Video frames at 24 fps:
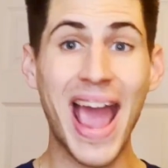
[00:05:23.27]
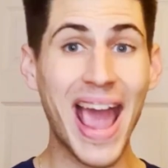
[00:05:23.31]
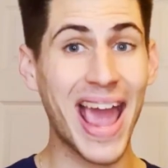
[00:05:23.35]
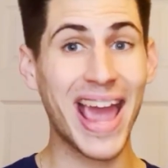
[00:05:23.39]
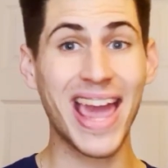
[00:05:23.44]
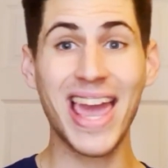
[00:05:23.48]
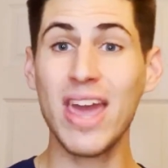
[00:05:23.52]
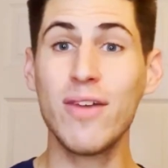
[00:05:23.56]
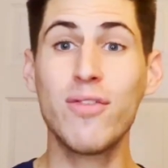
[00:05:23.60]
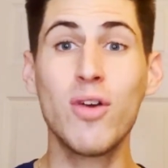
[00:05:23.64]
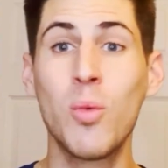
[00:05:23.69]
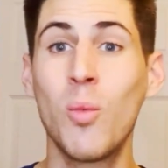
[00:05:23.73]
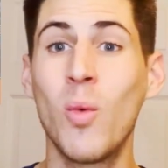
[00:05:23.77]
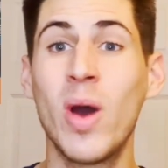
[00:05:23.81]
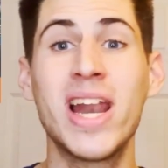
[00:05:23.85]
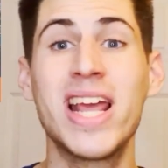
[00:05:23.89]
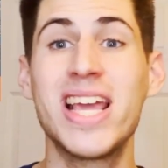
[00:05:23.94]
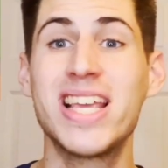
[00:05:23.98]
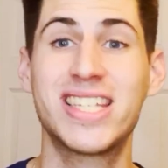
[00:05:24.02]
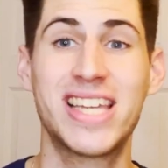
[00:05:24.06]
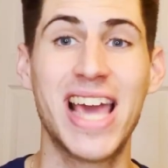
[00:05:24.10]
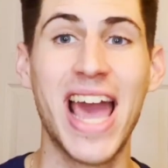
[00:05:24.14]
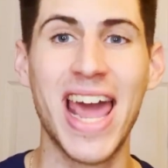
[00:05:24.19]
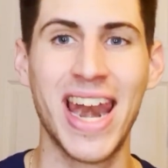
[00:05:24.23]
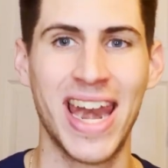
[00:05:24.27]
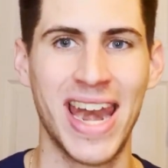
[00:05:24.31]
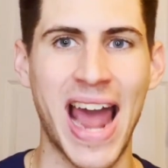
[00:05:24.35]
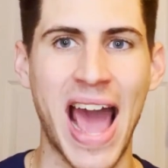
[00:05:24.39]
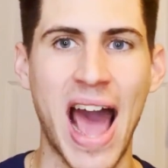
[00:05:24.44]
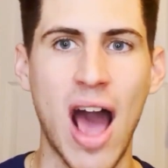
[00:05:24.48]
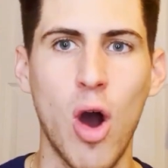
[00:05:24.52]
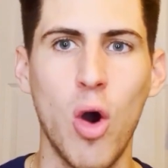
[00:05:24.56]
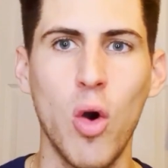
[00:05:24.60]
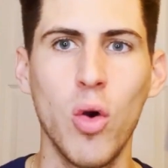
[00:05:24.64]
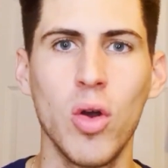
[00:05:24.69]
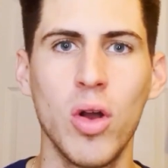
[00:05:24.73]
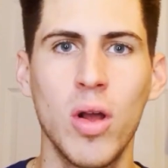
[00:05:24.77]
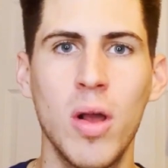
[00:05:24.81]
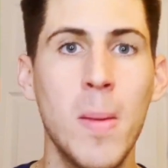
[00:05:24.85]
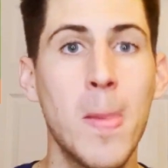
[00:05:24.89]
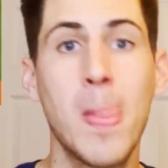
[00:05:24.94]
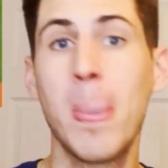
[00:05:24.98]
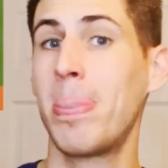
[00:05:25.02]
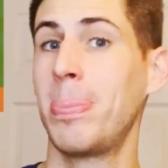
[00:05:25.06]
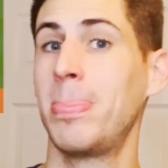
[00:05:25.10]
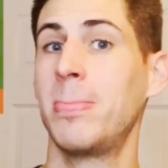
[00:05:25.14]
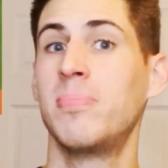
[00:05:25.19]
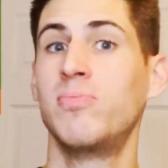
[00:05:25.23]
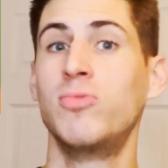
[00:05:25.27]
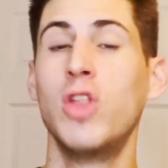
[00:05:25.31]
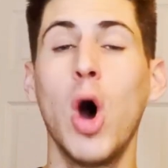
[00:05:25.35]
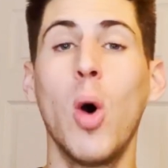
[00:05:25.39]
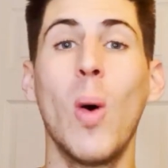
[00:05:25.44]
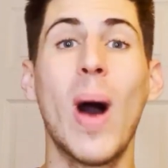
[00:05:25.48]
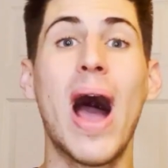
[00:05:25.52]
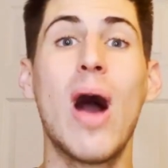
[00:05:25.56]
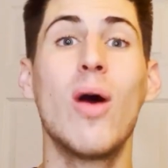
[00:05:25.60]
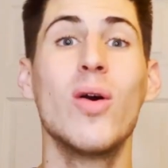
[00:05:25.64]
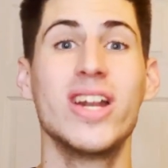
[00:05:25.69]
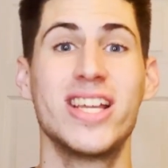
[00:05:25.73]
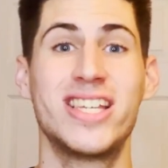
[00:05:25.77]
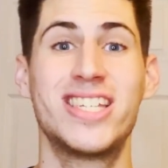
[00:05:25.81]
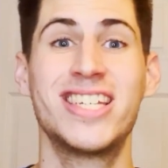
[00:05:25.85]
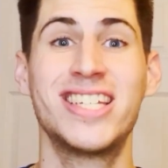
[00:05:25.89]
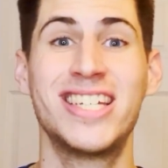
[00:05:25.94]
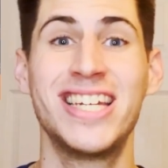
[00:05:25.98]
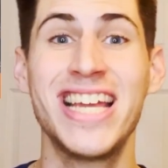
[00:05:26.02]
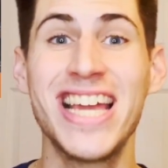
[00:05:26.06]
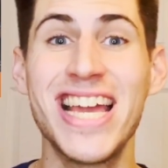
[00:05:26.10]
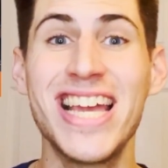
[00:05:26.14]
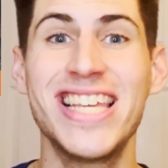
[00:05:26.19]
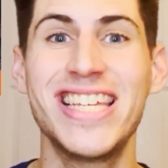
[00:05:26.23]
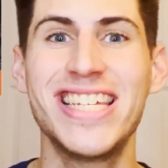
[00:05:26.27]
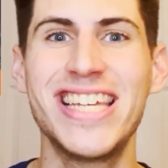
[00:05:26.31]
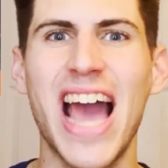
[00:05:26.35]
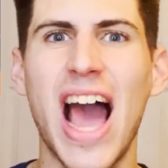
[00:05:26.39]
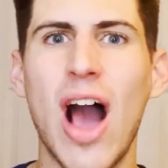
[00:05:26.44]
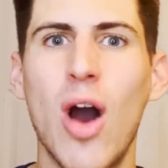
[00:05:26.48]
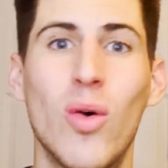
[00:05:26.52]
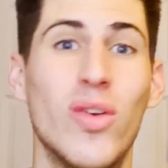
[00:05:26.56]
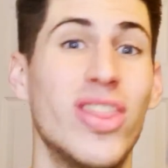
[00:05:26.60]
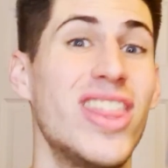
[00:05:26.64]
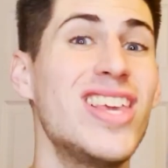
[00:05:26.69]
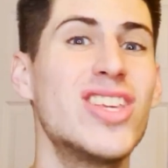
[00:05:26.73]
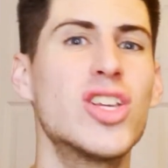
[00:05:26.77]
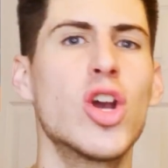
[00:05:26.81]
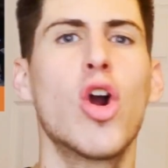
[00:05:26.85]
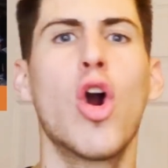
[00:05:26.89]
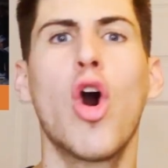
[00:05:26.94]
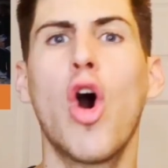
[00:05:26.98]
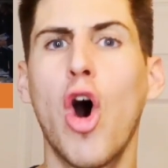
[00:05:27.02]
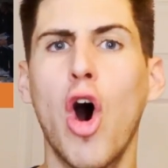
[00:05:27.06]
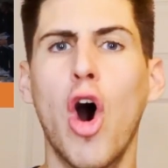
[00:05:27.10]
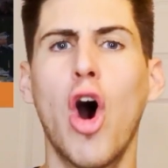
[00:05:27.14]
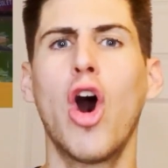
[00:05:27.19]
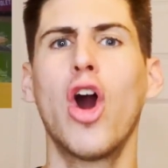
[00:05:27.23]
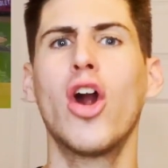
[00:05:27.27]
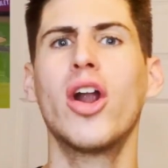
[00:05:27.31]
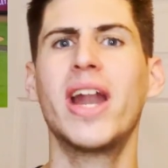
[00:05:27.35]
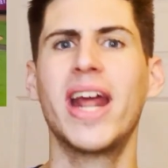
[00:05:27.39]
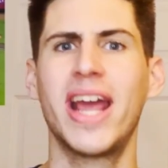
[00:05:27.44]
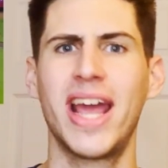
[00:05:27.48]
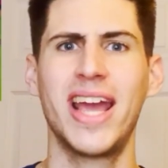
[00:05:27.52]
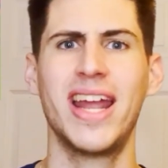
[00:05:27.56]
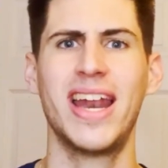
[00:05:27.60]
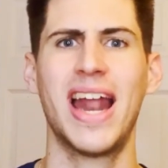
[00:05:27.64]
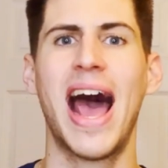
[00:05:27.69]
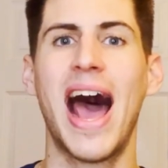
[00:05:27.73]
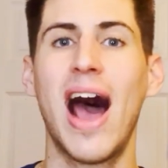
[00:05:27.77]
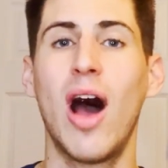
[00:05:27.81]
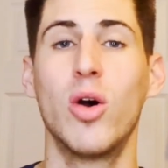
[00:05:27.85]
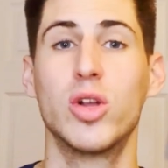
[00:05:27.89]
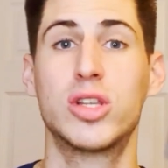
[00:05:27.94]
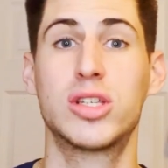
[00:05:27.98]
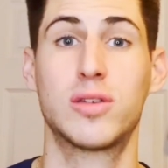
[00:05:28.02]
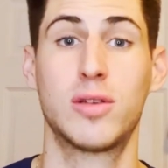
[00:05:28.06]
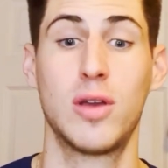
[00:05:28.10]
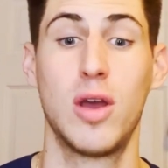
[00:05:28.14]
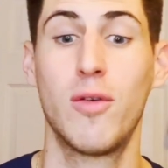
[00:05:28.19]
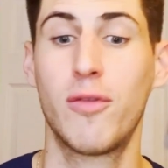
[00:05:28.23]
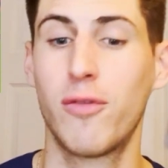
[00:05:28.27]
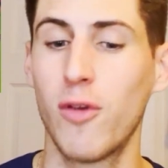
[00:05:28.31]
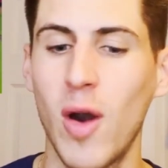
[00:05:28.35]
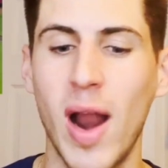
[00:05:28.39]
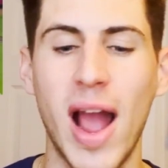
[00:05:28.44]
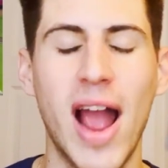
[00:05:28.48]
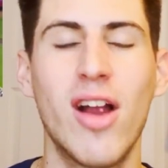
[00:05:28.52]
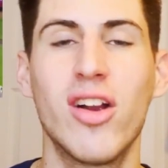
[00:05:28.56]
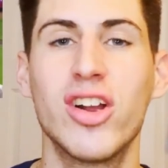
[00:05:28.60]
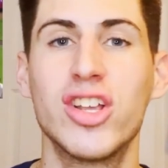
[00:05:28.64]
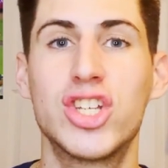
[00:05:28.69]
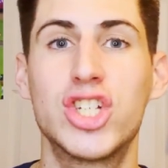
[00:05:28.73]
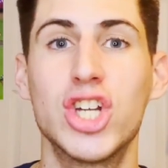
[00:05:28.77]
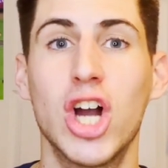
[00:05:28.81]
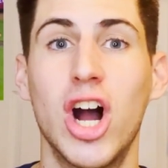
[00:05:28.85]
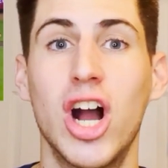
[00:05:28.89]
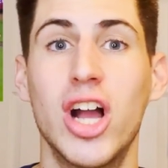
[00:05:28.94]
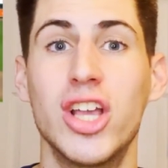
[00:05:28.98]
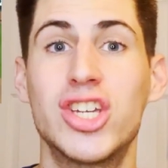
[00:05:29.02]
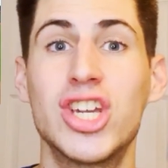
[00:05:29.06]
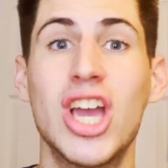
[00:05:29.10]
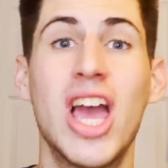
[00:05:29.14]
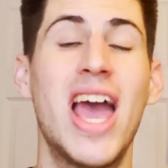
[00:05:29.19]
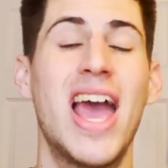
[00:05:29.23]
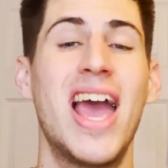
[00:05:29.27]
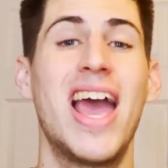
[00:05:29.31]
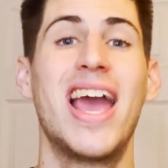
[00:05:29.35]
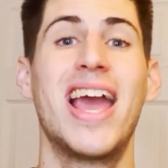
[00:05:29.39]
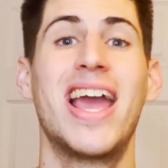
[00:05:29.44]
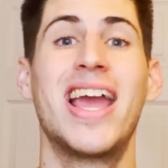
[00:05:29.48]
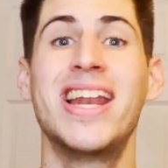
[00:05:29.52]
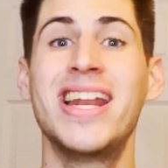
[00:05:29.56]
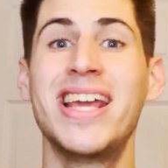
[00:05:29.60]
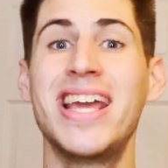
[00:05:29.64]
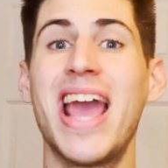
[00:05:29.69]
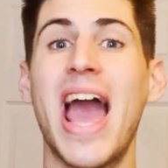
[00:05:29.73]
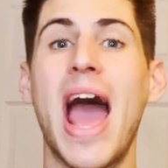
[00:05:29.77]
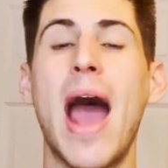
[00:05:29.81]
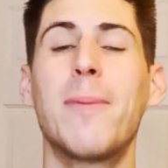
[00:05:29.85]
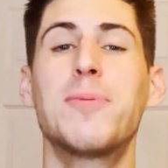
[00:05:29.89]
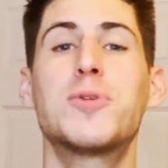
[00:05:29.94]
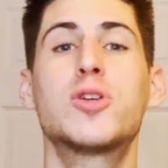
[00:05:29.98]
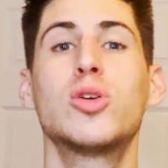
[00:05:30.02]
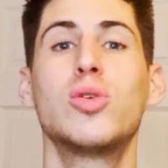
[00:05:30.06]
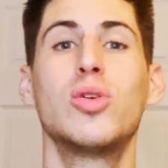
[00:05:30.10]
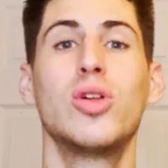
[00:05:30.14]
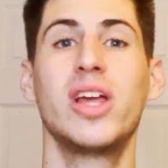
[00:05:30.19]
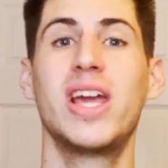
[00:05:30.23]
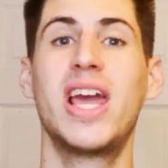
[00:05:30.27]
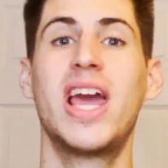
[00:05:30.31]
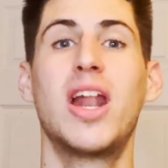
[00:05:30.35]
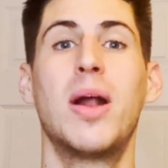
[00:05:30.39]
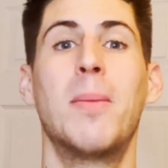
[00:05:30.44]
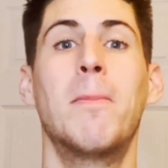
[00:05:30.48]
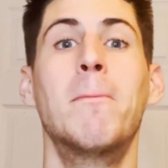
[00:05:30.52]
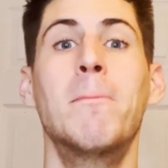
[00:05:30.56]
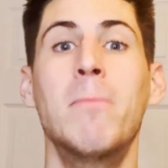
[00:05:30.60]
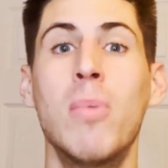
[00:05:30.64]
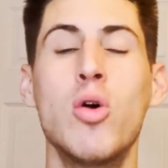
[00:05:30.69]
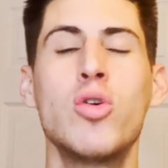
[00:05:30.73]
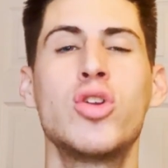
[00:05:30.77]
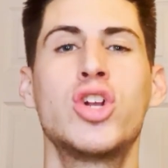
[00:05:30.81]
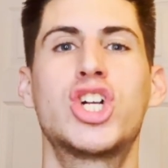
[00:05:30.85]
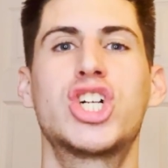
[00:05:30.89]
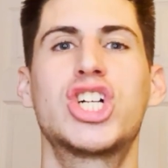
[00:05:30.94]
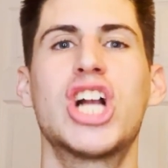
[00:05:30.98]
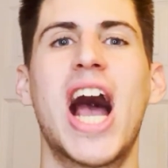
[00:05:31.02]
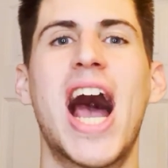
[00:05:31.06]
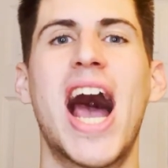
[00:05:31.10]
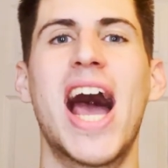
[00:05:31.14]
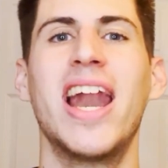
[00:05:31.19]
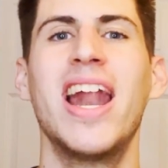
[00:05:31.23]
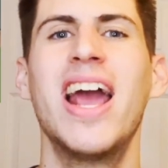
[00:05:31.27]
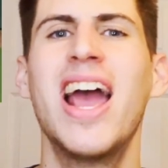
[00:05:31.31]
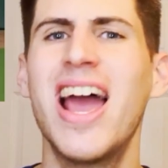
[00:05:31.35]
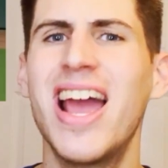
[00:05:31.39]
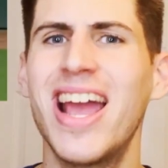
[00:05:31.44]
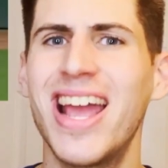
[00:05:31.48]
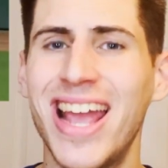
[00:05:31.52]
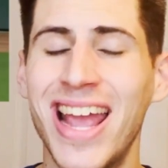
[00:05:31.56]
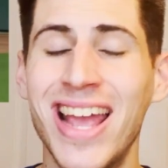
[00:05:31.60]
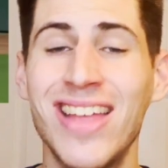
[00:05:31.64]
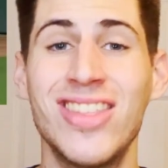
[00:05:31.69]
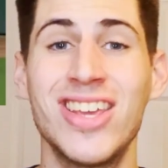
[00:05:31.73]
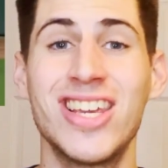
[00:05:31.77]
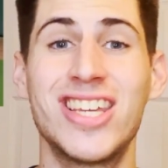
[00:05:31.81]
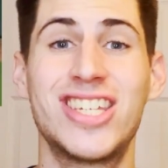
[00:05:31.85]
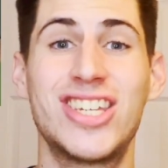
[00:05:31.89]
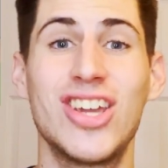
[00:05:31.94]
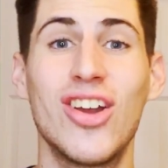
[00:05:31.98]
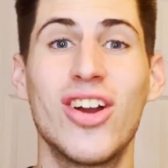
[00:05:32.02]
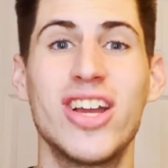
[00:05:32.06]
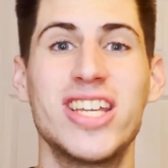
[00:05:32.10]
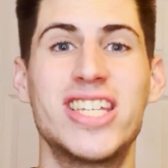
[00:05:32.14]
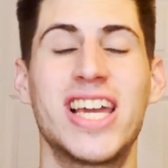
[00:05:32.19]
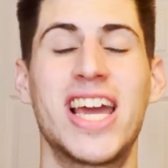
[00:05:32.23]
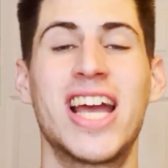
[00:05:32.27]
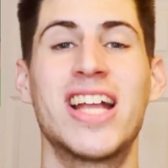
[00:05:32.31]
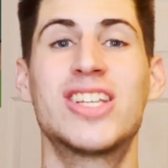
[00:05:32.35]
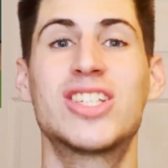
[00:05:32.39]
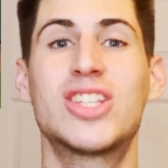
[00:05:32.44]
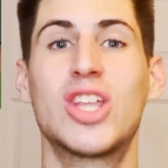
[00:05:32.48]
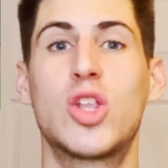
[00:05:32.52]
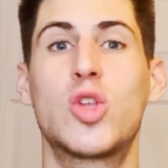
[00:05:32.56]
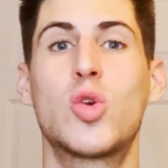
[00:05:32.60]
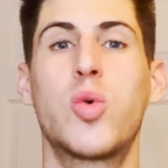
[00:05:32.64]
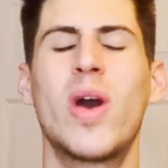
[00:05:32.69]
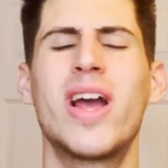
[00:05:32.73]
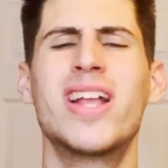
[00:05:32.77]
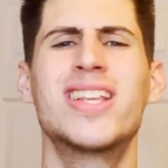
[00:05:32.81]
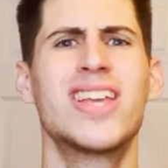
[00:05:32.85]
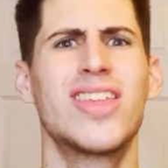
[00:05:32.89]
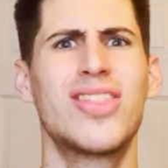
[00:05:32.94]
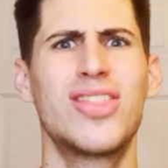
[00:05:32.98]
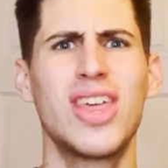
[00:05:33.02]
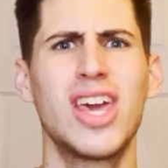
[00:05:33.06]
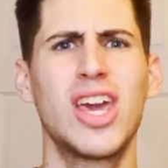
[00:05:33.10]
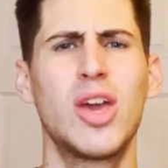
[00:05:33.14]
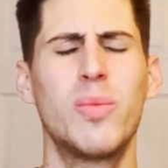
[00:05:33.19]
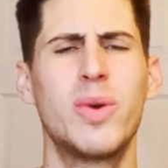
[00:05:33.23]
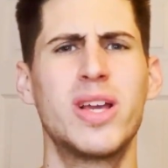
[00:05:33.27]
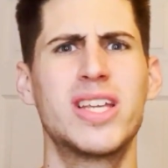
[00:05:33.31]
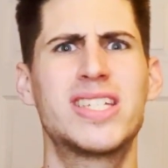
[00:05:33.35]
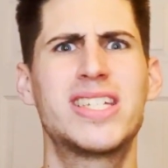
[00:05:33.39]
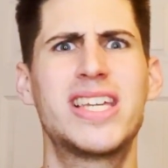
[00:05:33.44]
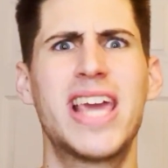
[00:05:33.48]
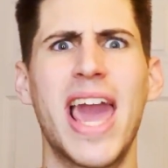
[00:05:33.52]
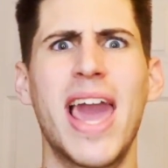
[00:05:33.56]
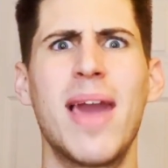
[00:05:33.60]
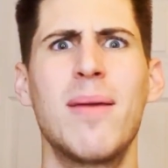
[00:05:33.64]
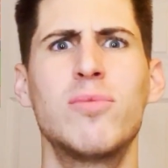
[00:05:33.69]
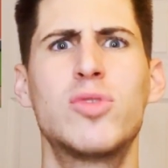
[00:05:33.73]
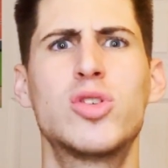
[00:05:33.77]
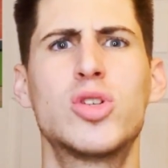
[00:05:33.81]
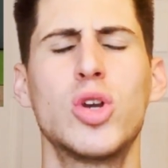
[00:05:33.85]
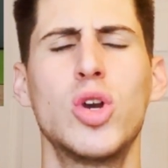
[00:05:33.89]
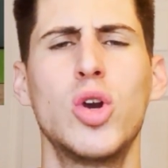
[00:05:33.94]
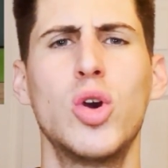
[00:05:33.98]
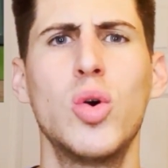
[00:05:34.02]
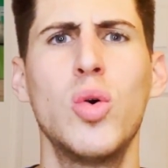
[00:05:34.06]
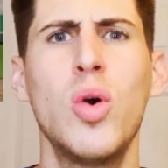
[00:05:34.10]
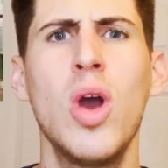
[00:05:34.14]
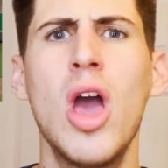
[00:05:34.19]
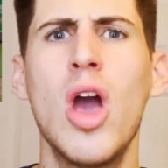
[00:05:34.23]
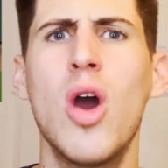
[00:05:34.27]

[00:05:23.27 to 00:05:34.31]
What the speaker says: Even when he's getting out, no out is an easy out. These are hard hit outs for Aaron Judge, and he absolutely hit a moonshot in this series against the Twins. I think it was game 2.